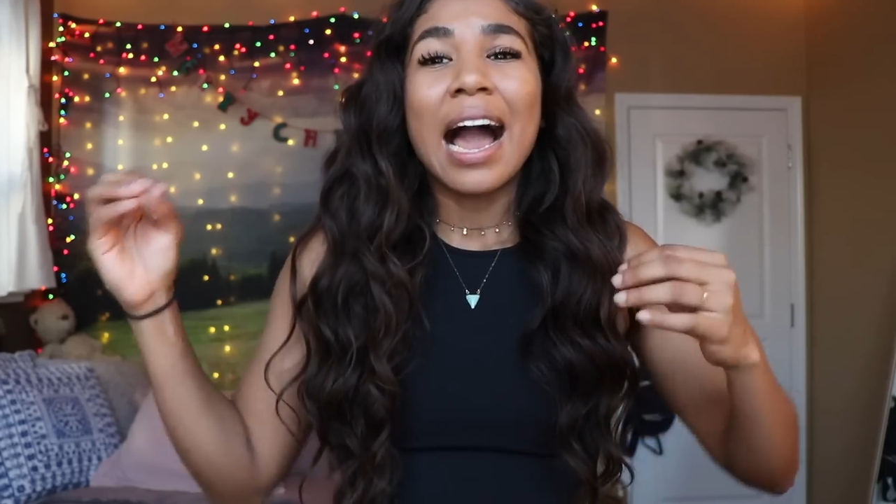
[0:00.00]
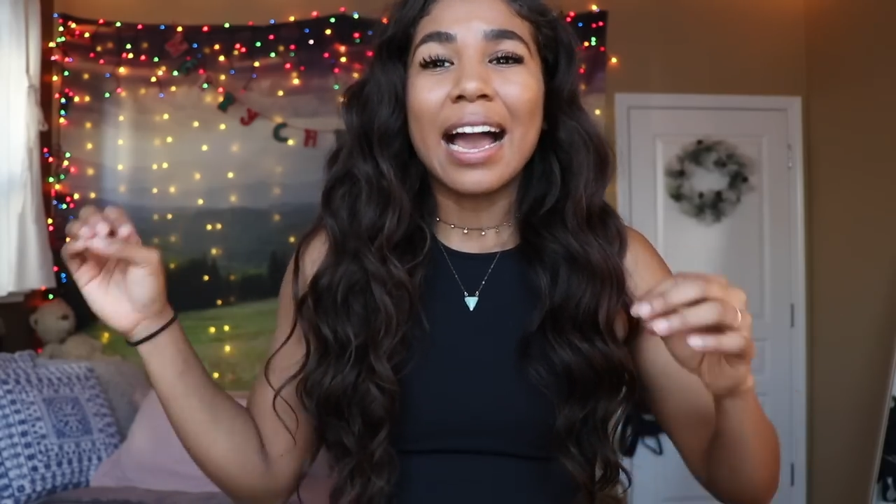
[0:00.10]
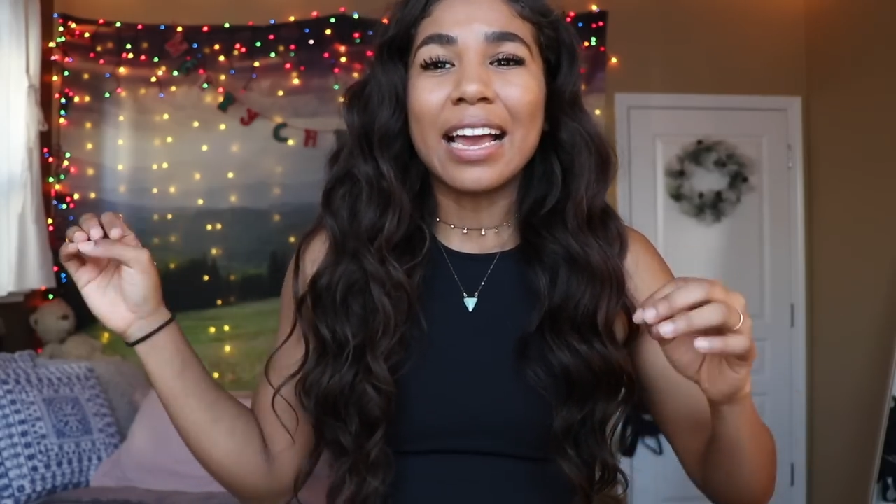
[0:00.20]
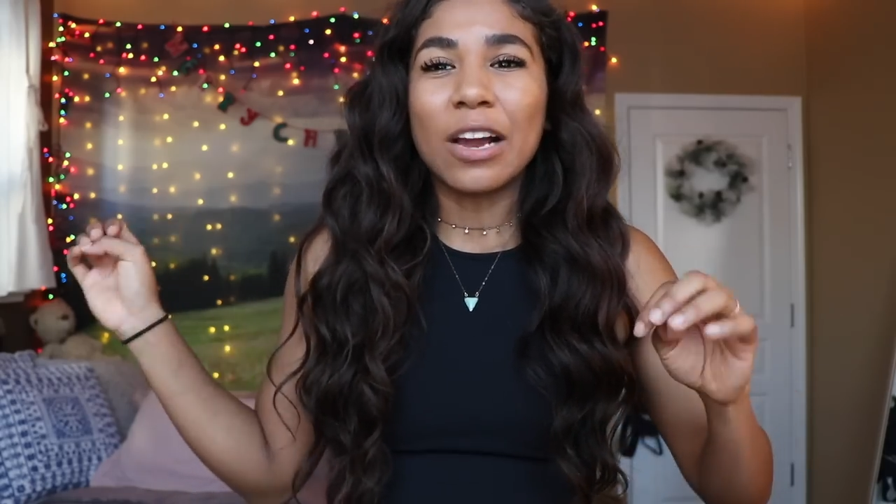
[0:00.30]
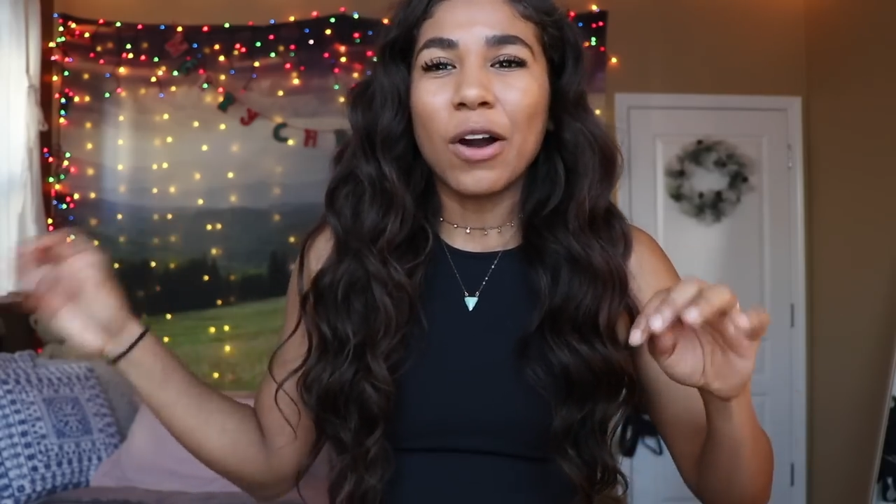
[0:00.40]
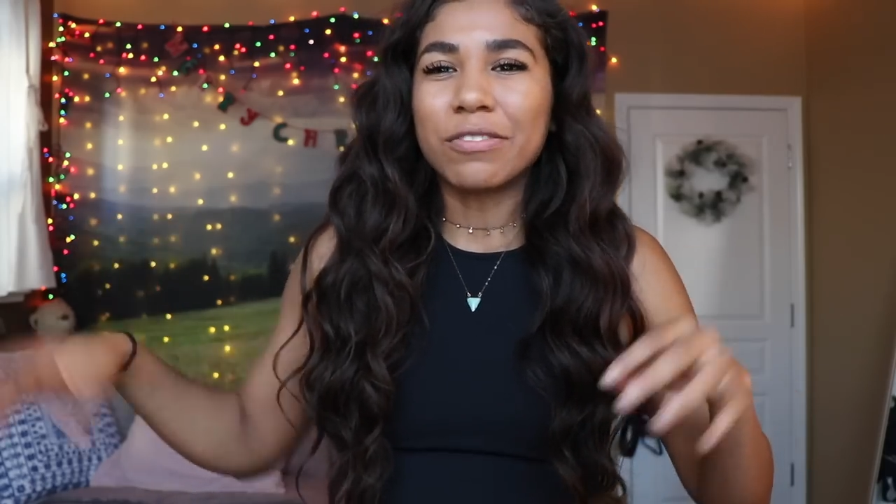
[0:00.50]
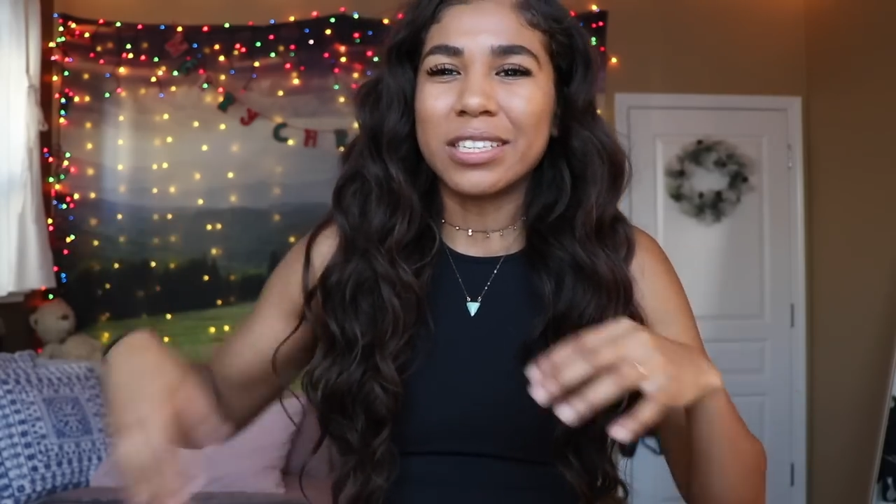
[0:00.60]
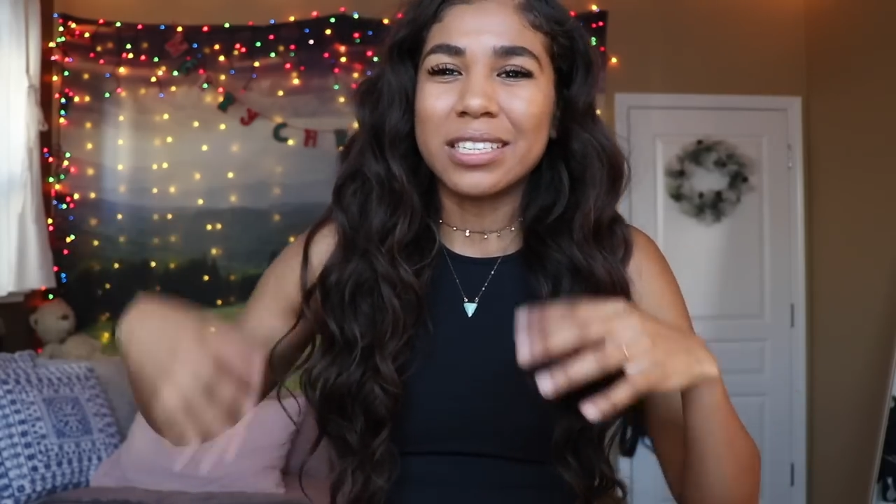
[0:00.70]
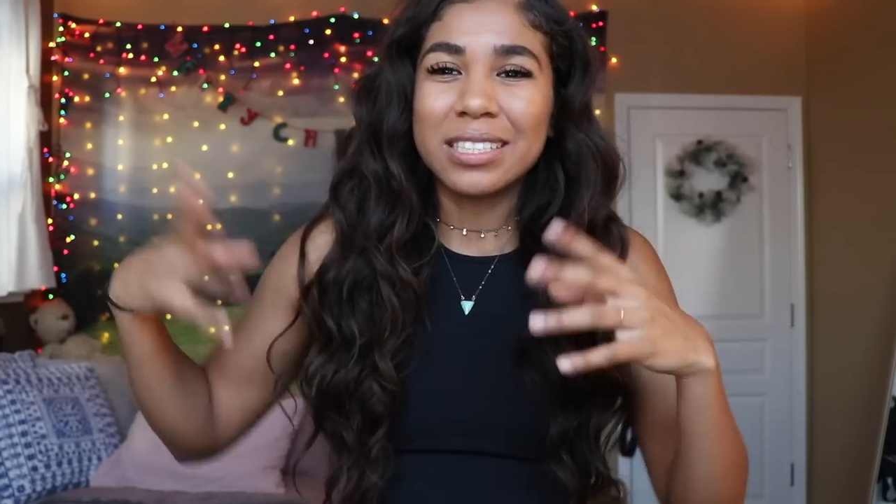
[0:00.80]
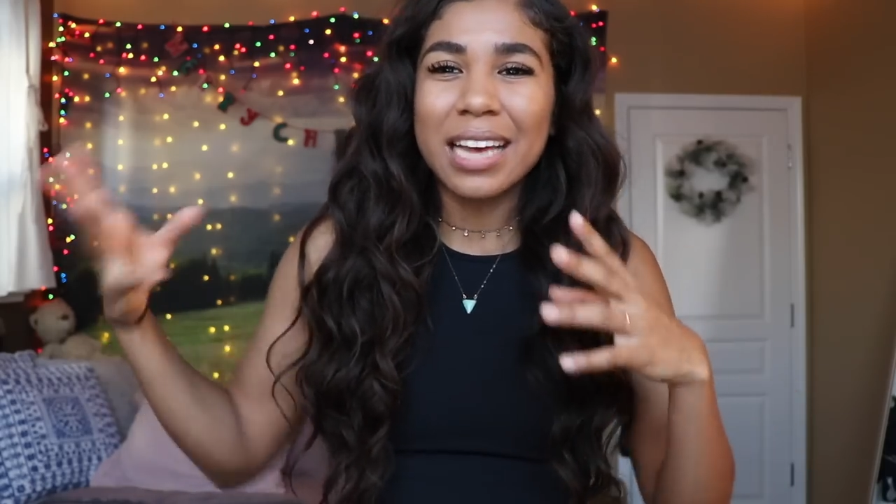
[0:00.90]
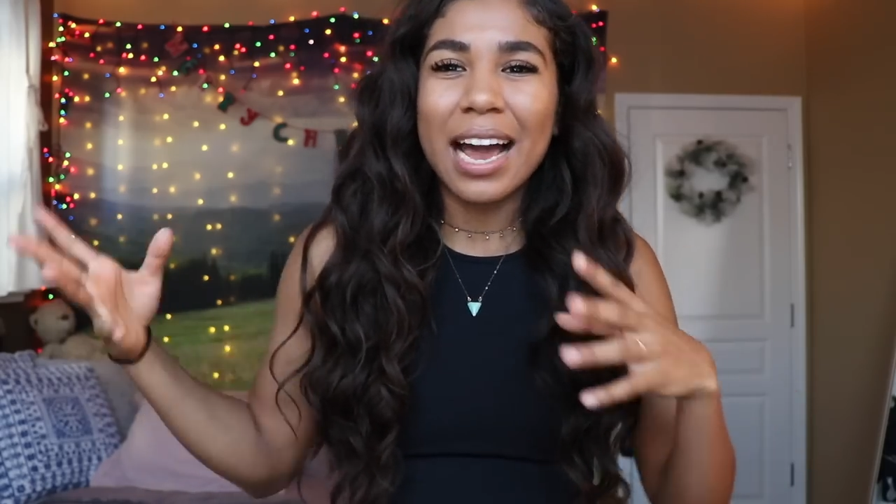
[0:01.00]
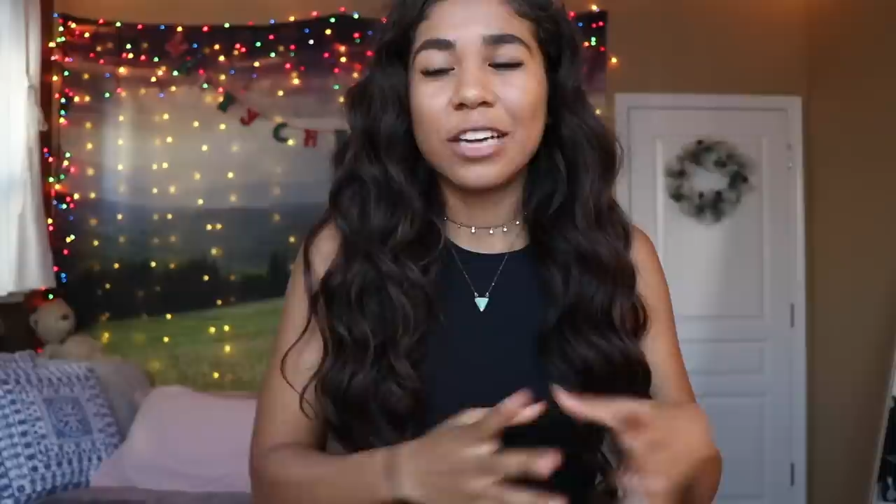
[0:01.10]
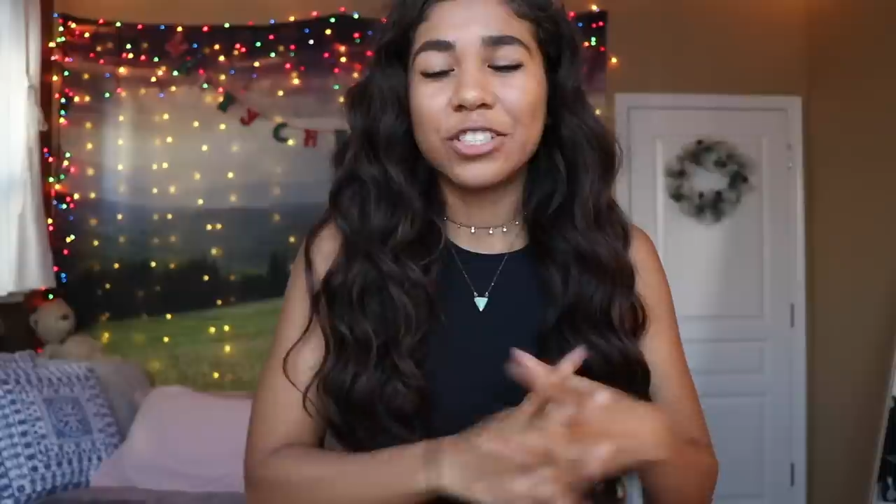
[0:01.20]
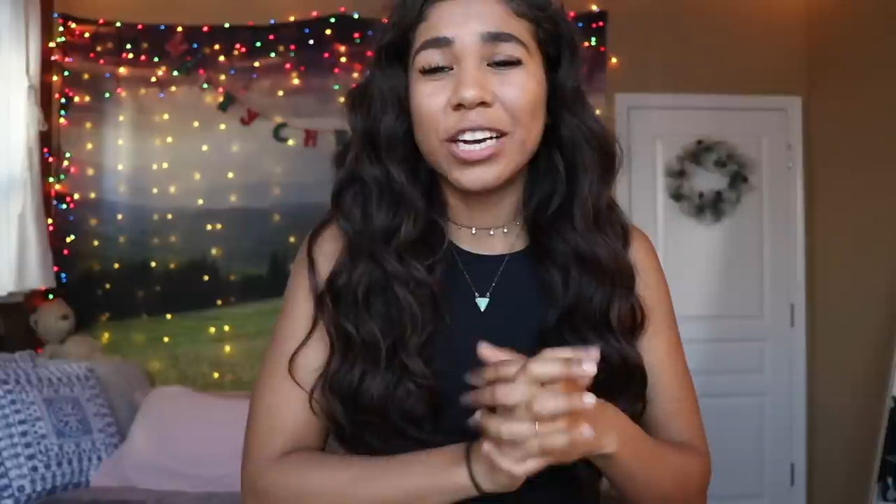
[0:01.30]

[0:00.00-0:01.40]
I go off to the side,